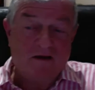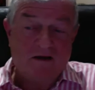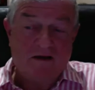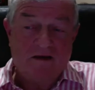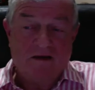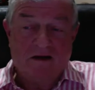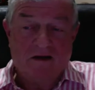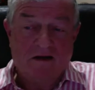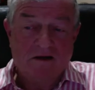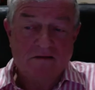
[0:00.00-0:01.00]
he,
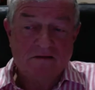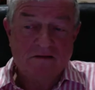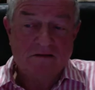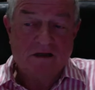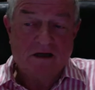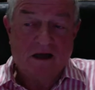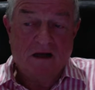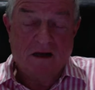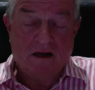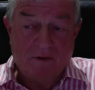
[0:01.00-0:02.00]

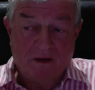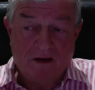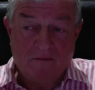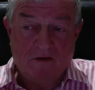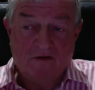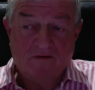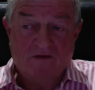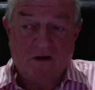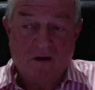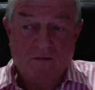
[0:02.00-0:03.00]
a number of
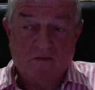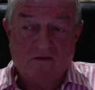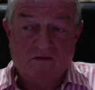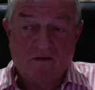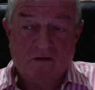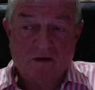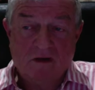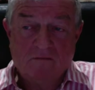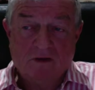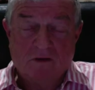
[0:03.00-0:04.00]
times,
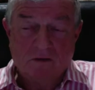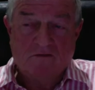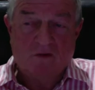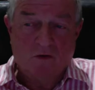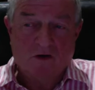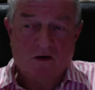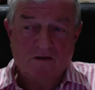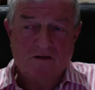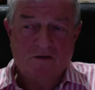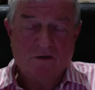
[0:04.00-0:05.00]
because of the work
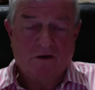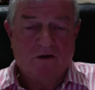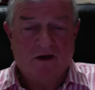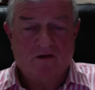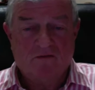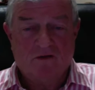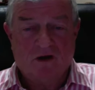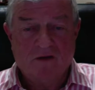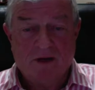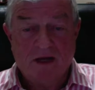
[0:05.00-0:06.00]
I was doing, I had to
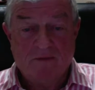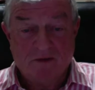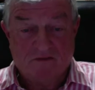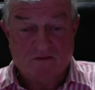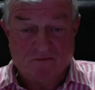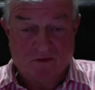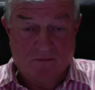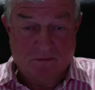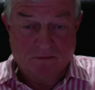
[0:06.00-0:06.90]
write papers for